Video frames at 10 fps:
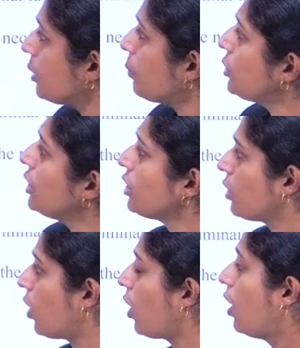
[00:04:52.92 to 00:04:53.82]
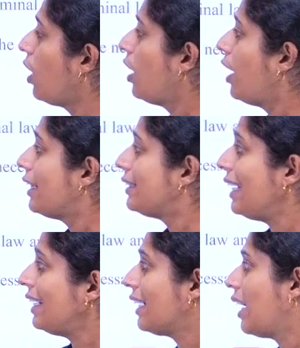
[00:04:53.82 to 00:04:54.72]
the procedural law.
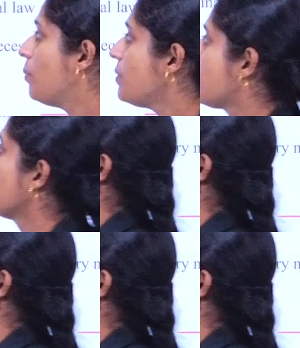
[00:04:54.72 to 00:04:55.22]
Then comes,